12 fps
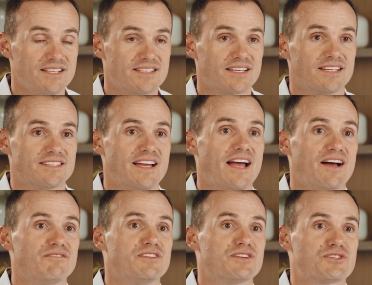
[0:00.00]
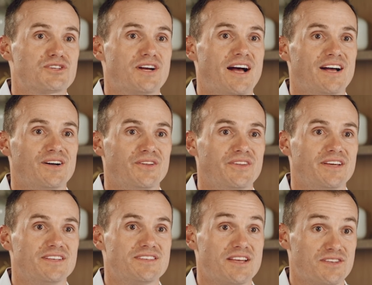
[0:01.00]
to get to have this child
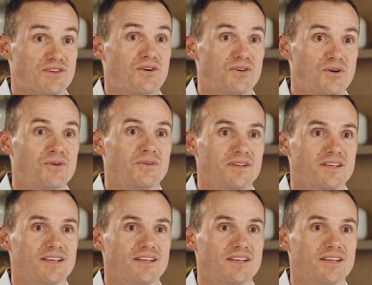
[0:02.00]
as our own.